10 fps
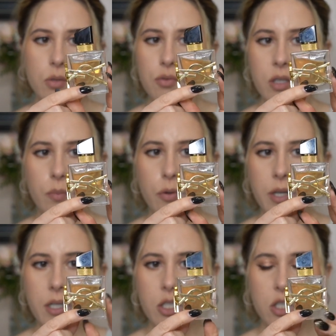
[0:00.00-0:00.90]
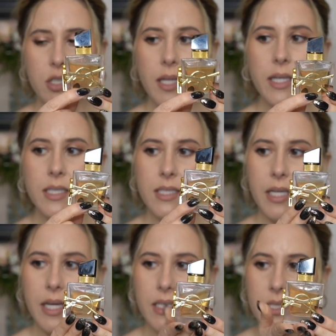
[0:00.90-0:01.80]
It's really pretty to just like
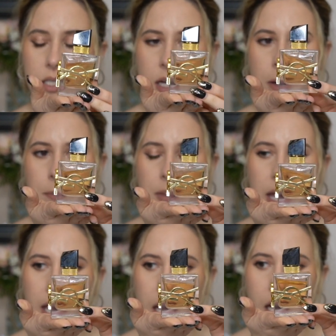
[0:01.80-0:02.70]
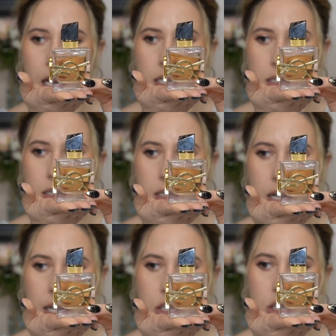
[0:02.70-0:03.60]
stand and
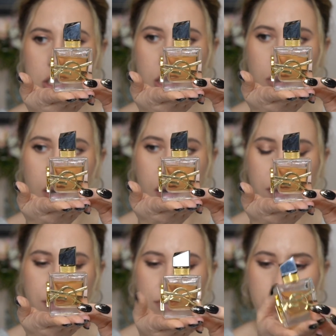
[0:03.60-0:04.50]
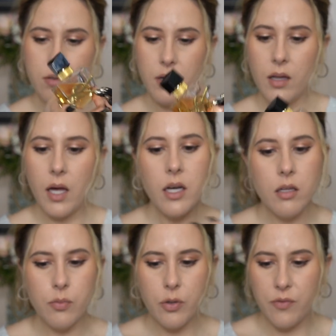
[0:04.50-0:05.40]
kind of just show off. A lot of
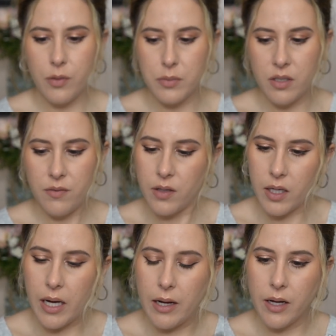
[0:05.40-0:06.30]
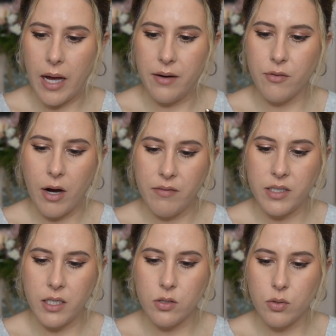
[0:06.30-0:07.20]
the perfumes, I feel like I kind of
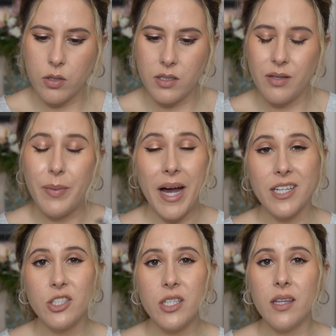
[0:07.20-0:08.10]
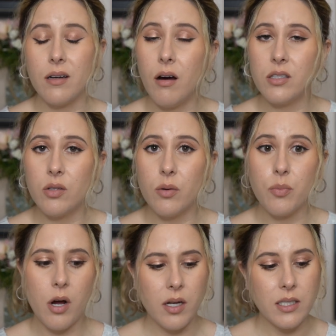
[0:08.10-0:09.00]
gravitate towards the packaging than also the
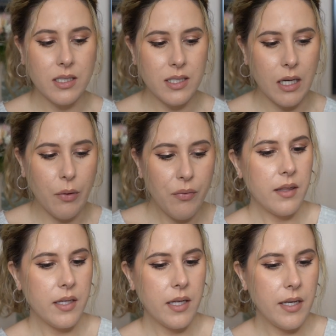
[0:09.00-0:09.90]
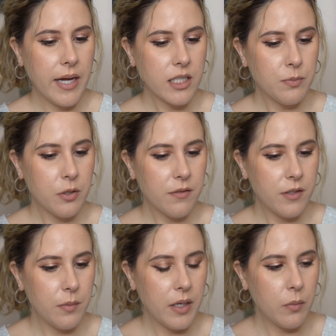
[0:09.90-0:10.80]
product itself. The next
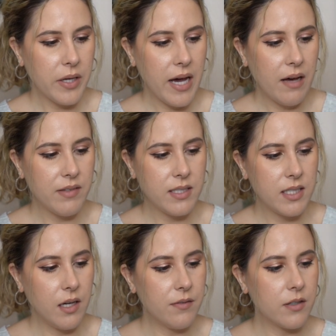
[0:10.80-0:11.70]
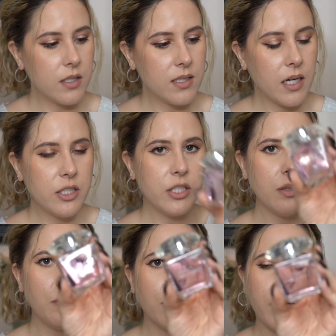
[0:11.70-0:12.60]
perfume that we have is the
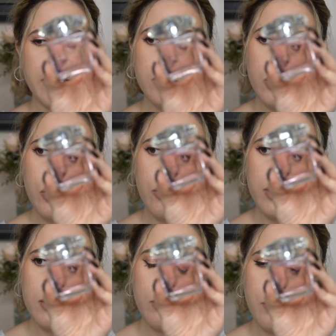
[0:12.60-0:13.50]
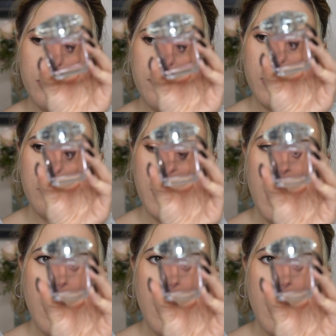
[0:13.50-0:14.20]
Versace Bright Crystal perfume.